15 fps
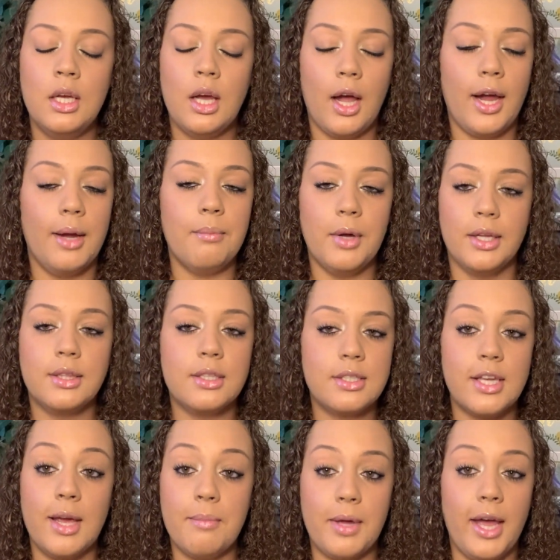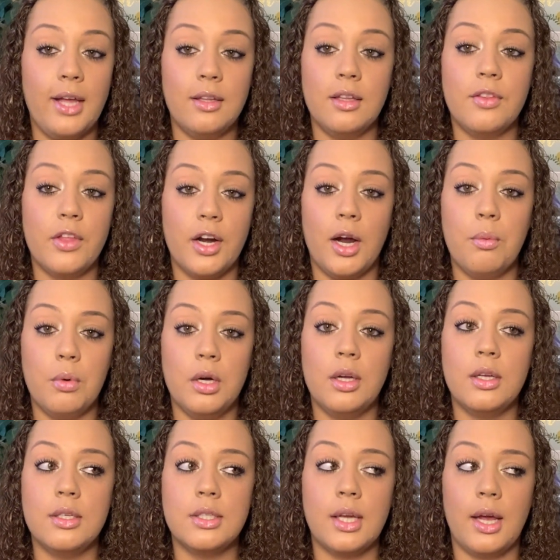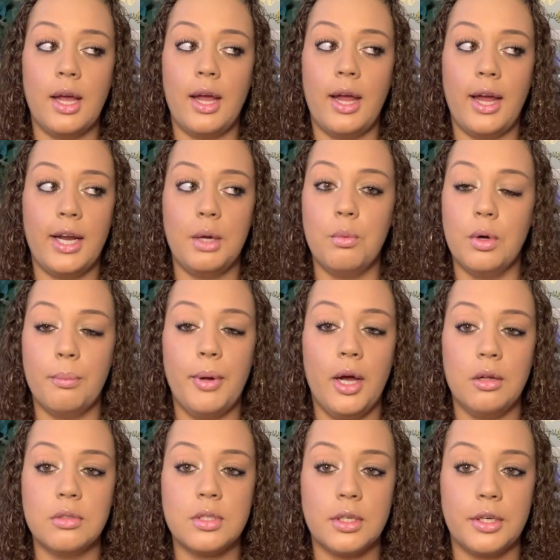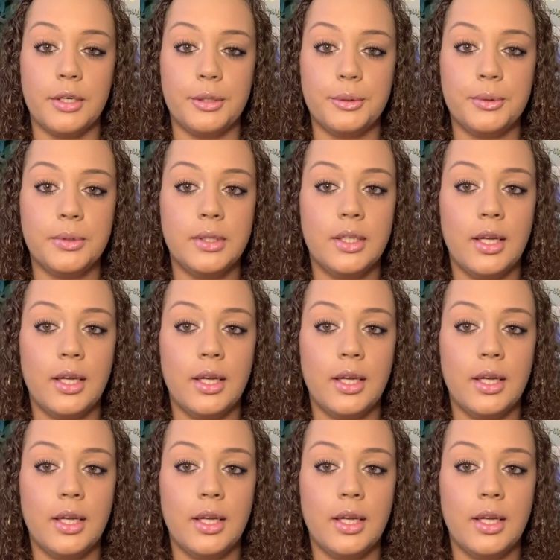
I am not the same Kayla that I was 81 pounds ago.